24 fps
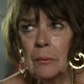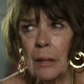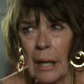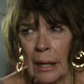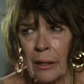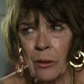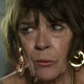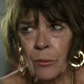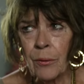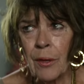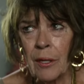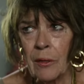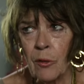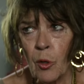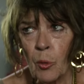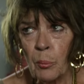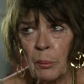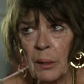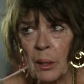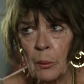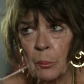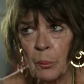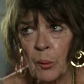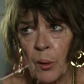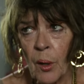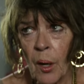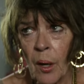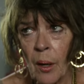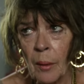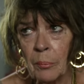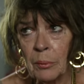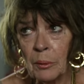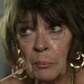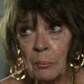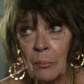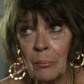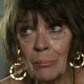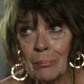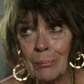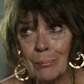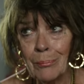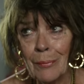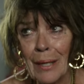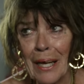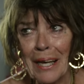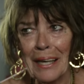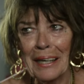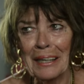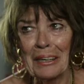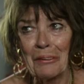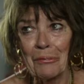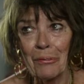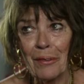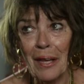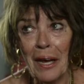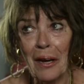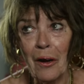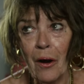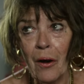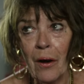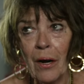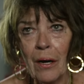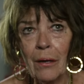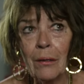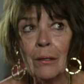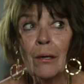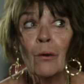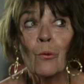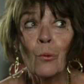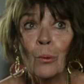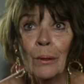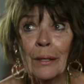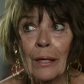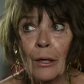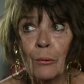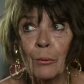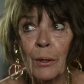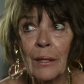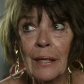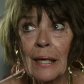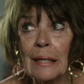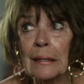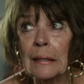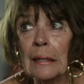I don't think there'll be a problem. And if they are, we know where they